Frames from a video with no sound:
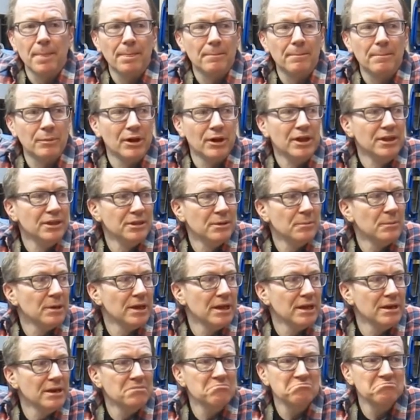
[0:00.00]
but in the
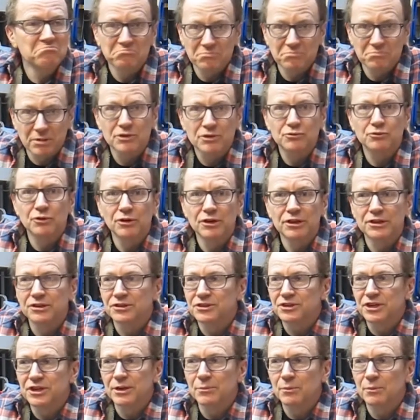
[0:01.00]
main it's running the
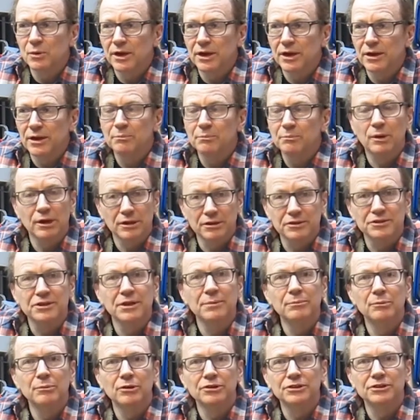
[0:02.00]
same way by the same
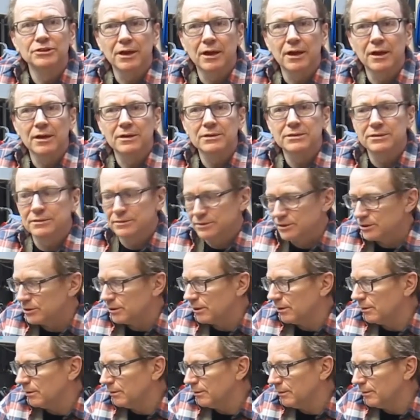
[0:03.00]
bunch of guys,
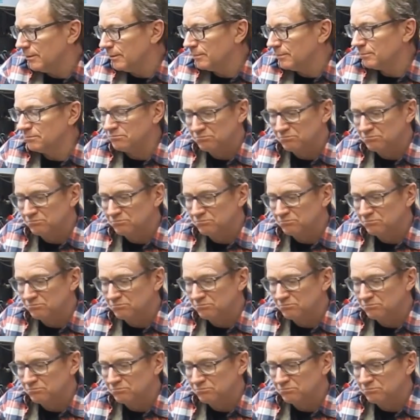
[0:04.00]
so